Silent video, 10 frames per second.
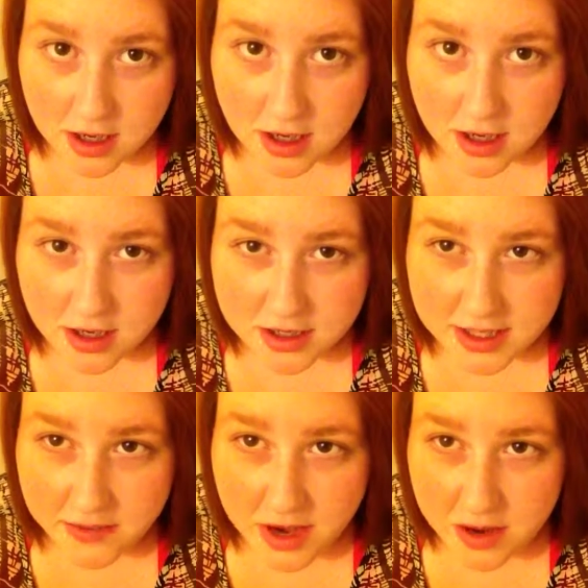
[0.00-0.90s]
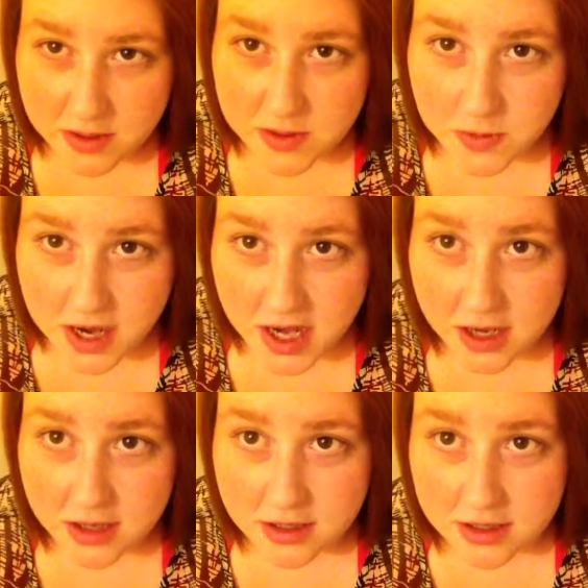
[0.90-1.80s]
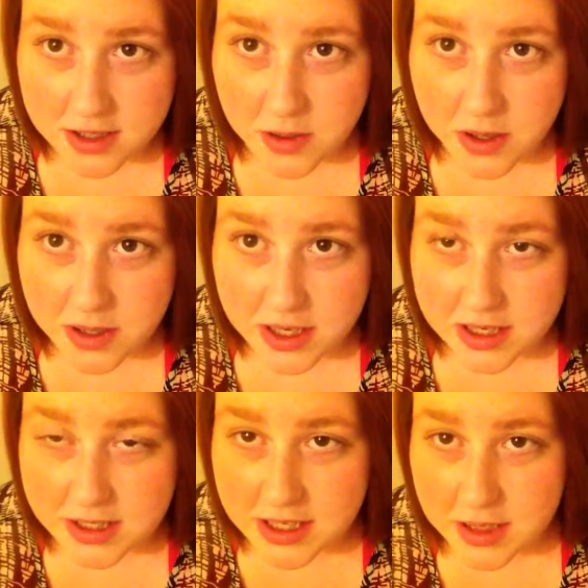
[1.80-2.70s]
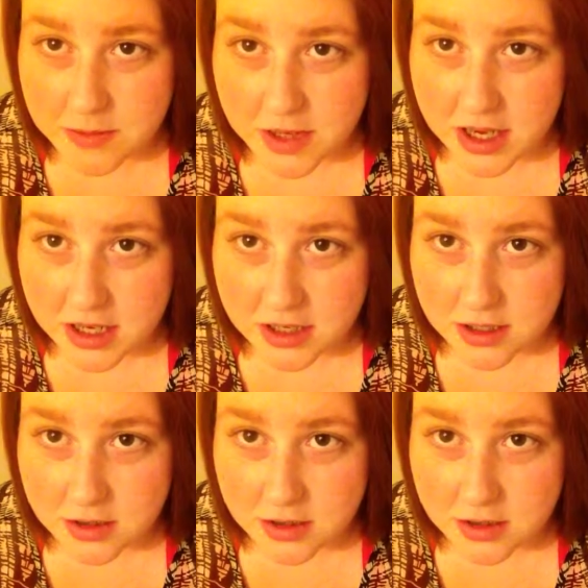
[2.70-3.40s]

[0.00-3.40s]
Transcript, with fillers: uh, seven hours away, so I only get to see him like